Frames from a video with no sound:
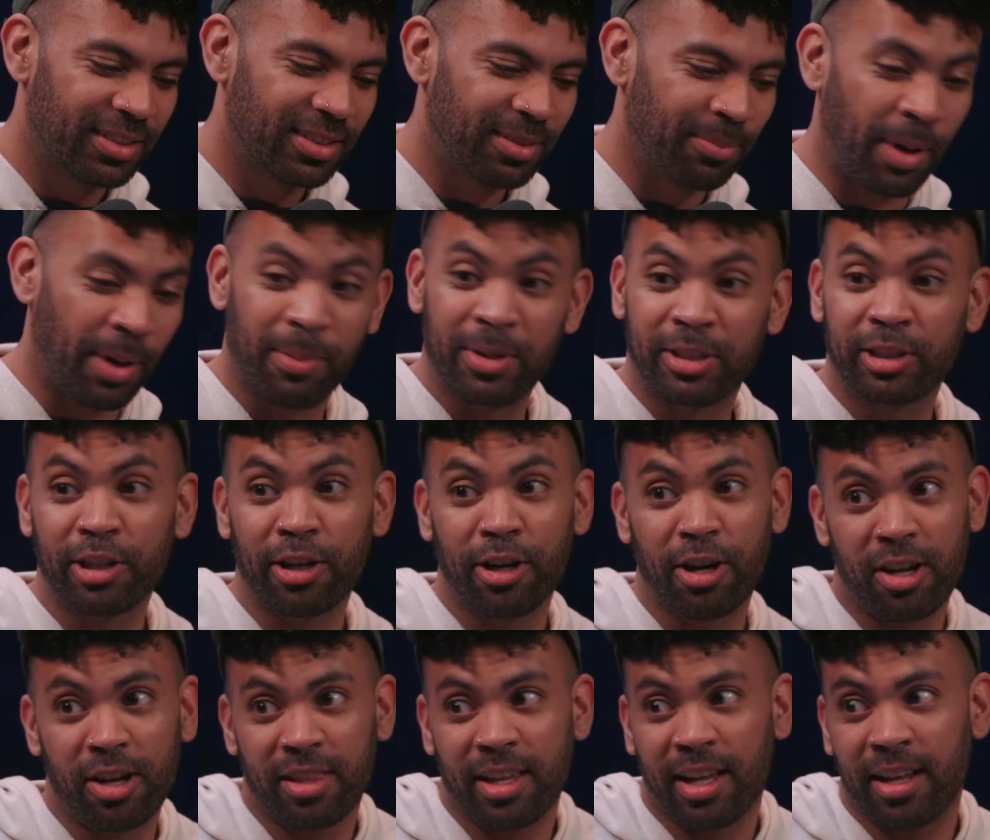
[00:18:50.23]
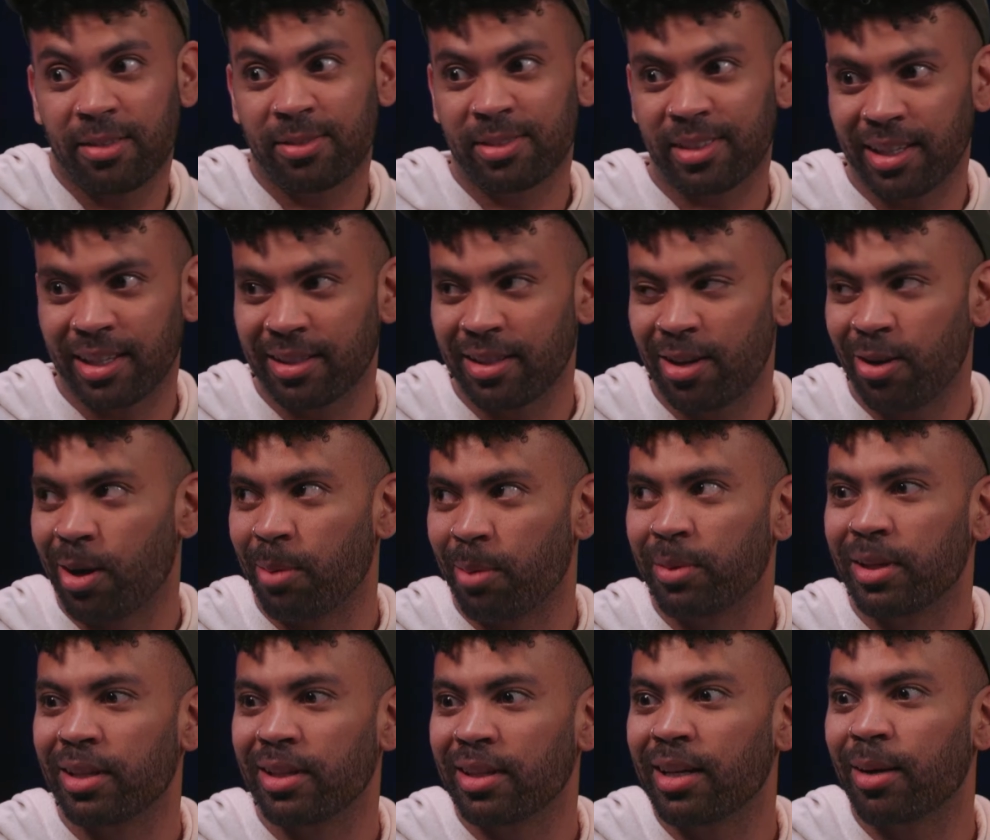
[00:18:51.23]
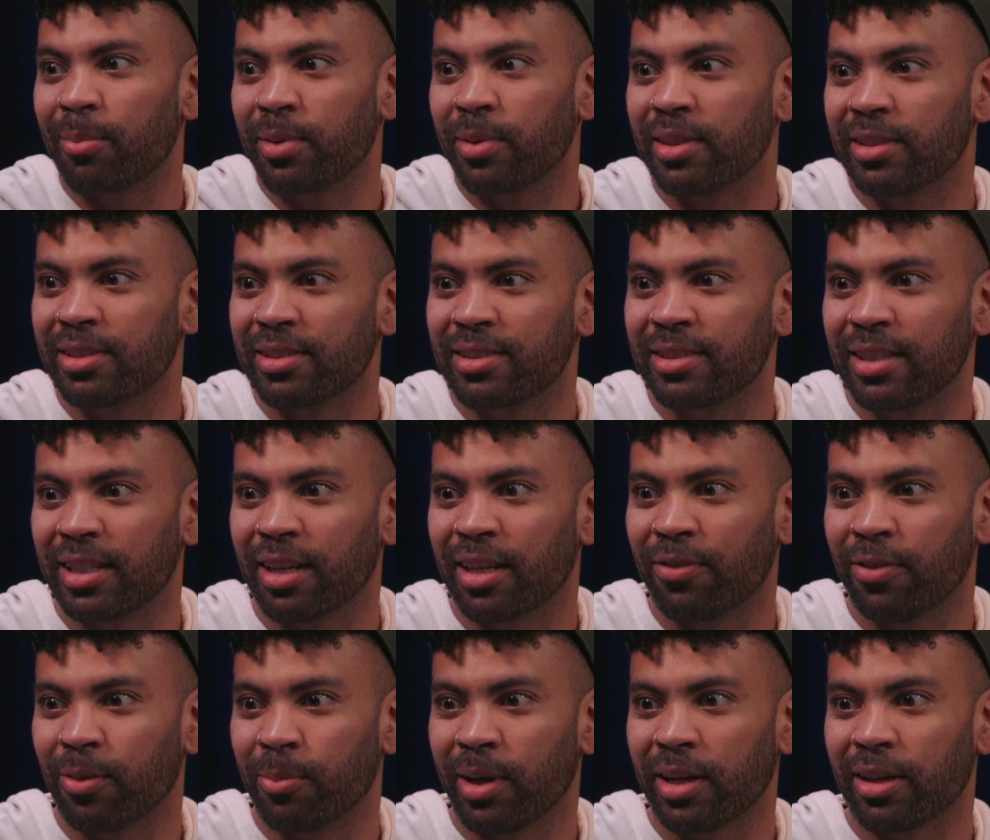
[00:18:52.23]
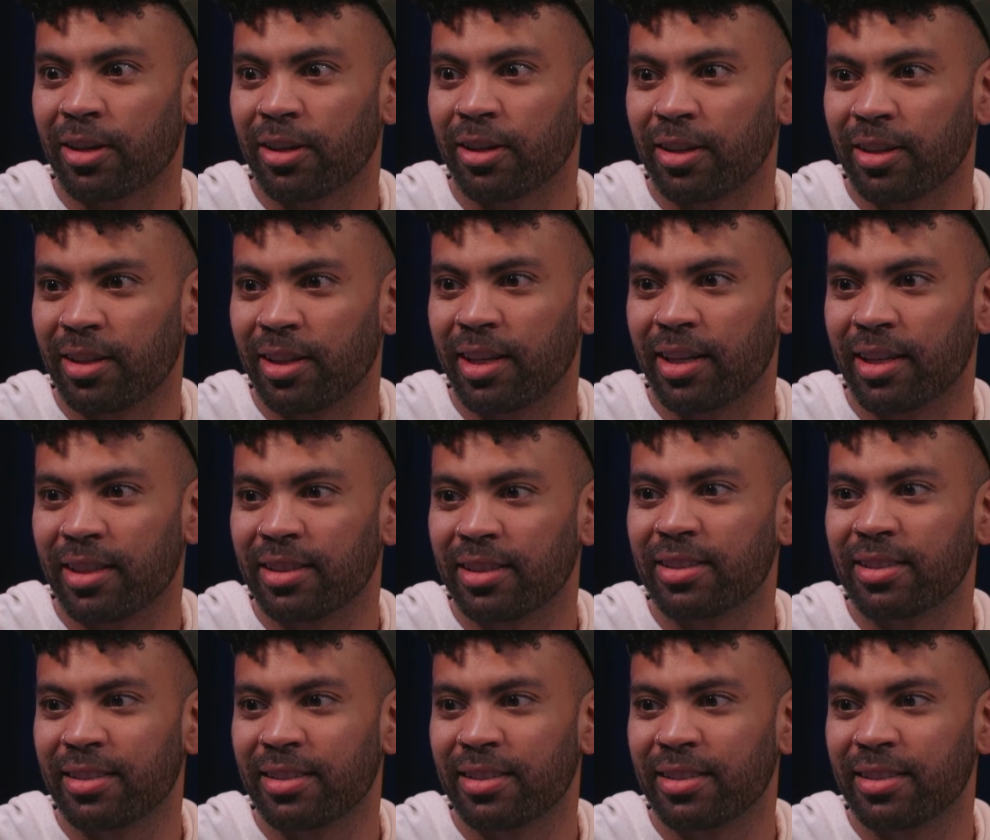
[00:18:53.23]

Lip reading: Maybe she heard that and was like, no, I'm gonna stick up for my girl. And